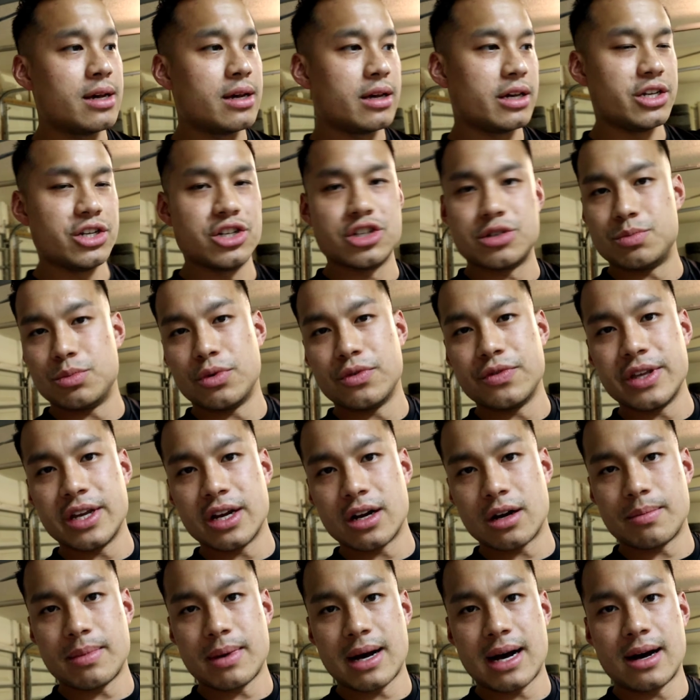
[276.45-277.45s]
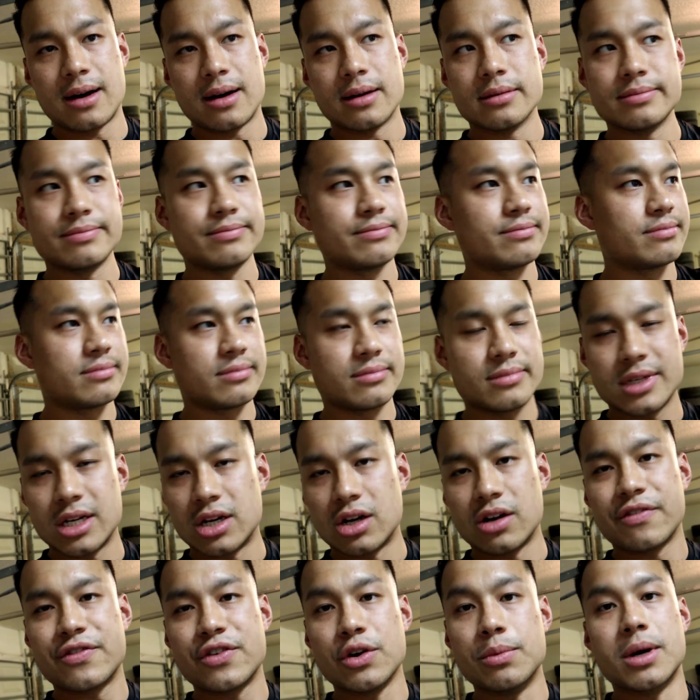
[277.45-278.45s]
He just moved here about
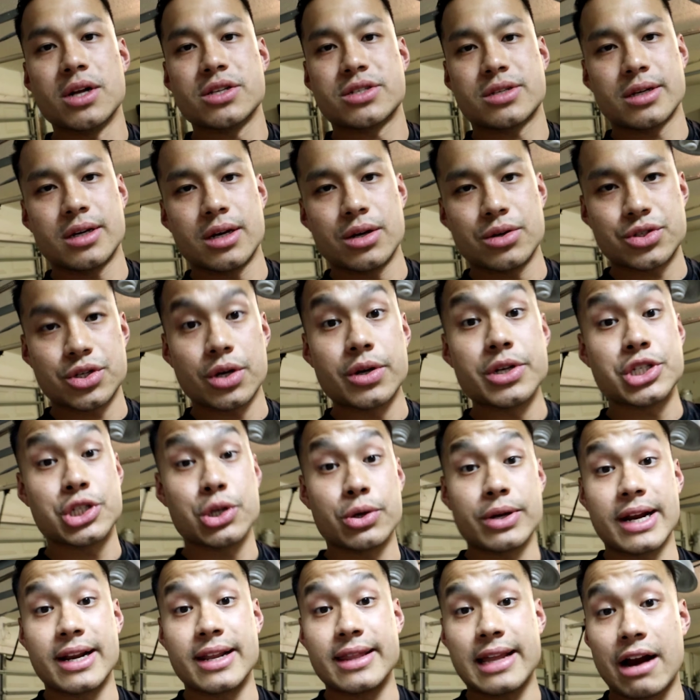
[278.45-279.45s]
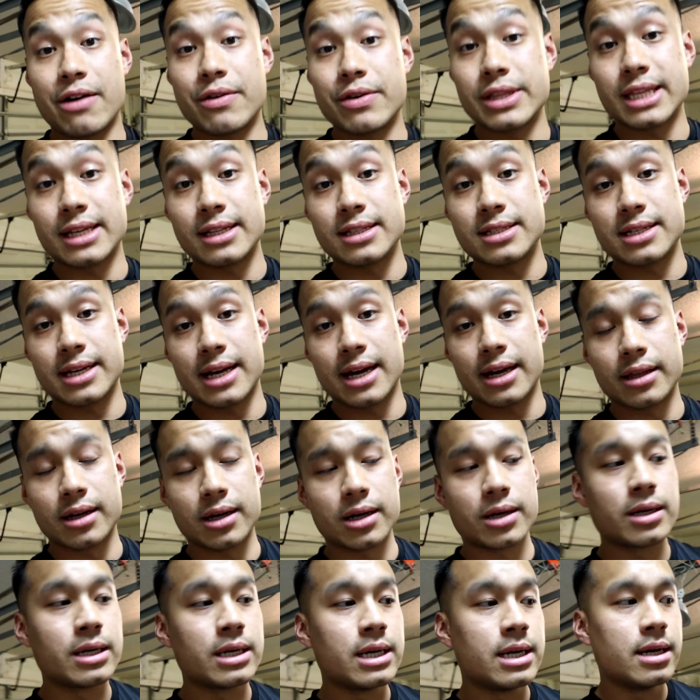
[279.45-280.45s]
a few months ago, so he's still getting everything
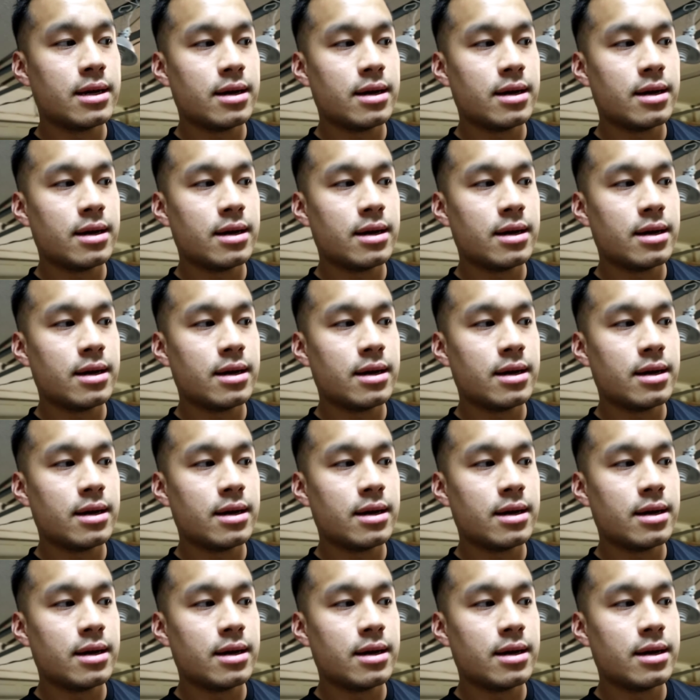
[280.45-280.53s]
together.